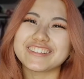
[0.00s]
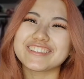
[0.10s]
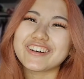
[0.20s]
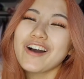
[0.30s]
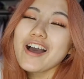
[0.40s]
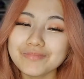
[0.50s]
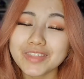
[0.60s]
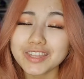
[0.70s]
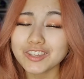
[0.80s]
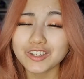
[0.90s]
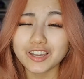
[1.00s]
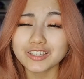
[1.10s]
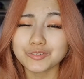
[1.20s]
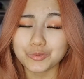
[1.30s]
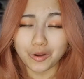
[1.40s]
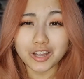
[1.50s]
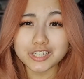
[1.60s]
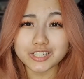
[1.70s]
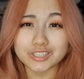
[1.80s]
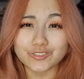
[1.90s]
So thank you guys for
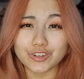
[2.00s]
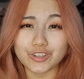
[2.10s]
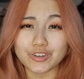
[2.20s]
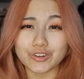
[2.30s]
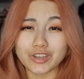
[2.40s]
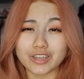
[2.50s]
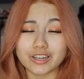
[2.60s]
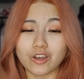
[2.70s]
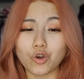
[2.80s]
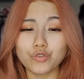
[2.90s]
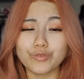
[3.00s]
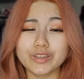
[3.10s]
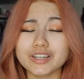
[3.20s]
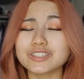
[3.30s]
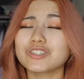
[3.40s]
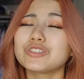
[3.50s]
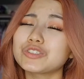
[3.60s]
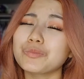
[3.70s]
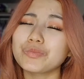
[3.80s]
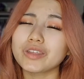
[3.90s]
watching this video, and hopefully you guys learned
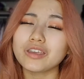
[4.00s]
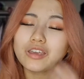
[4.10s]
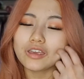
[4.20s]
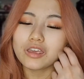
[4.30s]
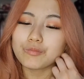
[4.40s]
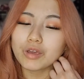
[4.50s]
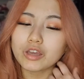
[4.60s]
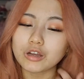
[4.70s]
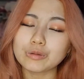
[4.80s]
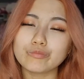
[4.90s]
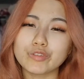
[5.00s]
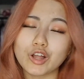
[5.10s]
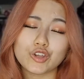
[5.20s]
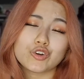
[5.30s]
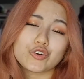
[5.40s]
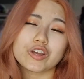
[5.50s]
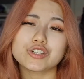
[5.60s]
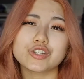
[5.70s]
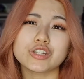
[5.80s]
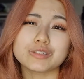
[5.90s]
something in my color
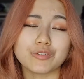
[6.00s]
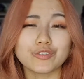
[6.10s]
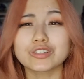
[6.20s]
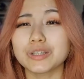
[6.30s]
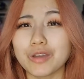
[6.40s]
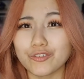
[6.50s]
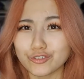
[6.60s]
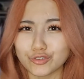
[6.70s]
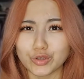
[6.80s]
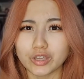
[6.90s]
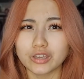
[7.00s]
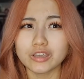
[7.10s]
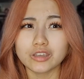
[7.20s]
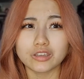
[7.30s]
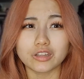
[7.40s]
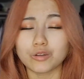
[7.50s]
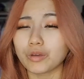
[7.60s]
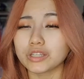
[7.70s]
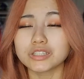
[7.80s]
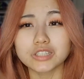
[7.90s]
correction. This is my first time ever doing it on
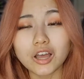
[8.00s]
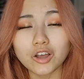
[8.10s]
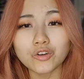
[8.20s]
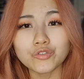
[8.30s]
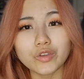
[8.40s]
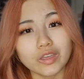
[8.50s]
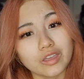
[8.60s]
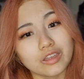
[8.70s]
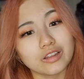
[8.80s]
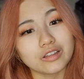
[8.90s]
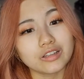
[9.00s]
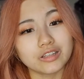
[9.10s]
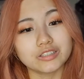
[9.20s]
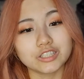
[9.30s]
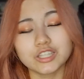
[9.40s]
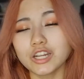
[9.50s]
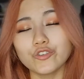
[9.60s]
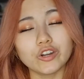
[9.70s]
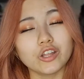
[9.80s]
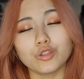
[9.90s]
myself, and just getting
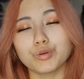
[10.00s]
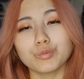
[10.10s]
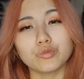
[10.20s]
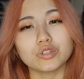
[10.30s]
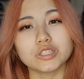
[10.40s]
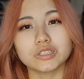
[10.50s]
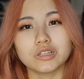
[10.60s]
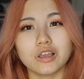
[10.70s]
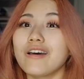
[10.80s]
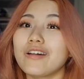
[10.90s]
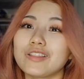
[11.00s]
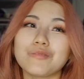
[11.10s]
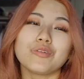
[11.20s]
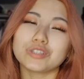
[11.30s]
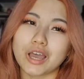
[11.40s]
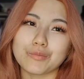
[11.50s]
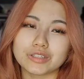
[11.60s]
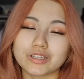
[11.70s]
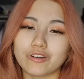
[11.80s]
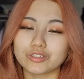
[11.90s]
rid of the purple, which is the most
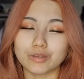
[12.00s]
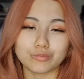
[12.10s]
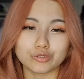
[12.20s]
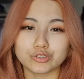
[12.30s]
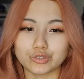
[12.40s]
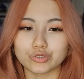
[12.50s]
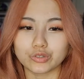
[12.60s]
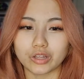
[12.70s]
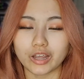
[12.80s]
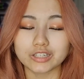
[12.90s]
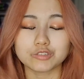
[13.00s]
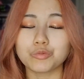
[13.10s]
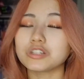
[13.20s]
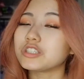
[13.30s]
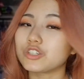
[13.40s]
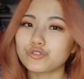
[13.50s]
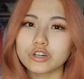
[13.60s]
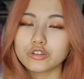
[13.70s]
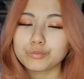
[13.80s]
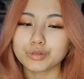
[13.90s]
happiest thing I was able to do. Like, I just wanted to get rid
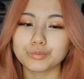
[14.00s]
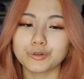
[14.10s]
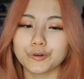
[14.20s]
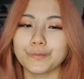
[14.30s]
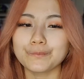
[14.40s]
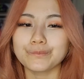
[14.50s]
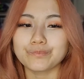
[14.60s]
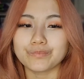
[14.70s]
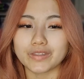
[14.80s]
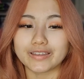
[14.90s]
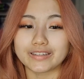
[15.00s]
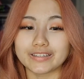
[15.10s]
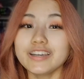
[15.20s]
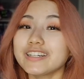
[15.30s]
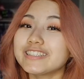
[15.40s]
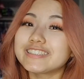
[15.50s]
of the purple, and yeah.